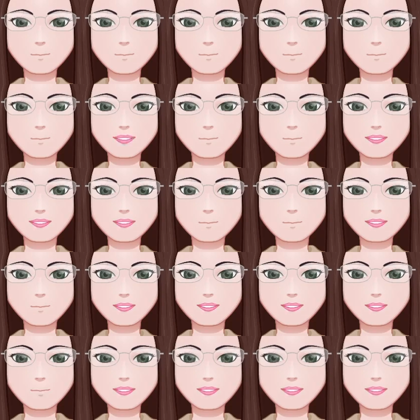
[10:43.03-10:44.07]
See, part of
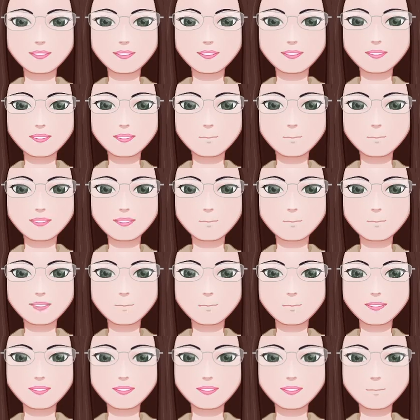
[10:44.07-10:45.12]
me is sitting there thinking,
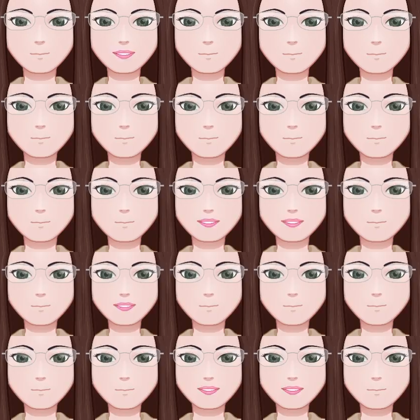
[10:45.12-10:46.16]
well, I could have
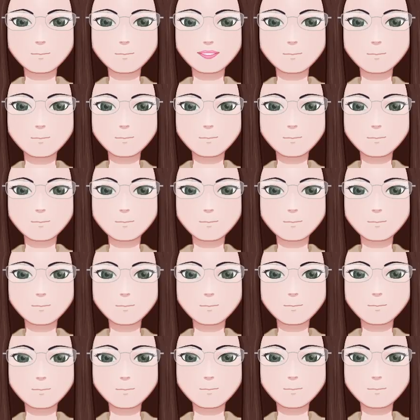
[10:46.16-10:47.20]
streamed yesterday,
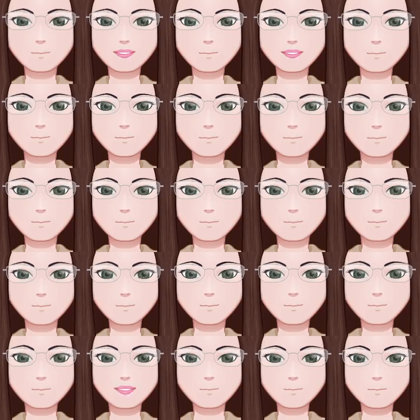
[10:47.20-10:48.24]
because obviously
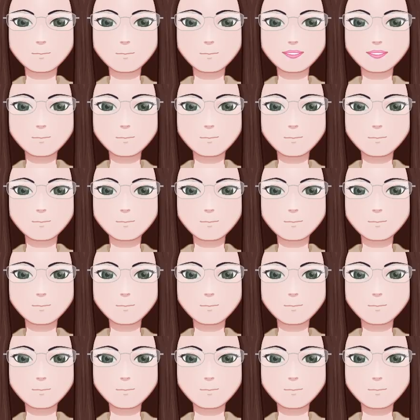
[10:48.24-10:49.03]
I have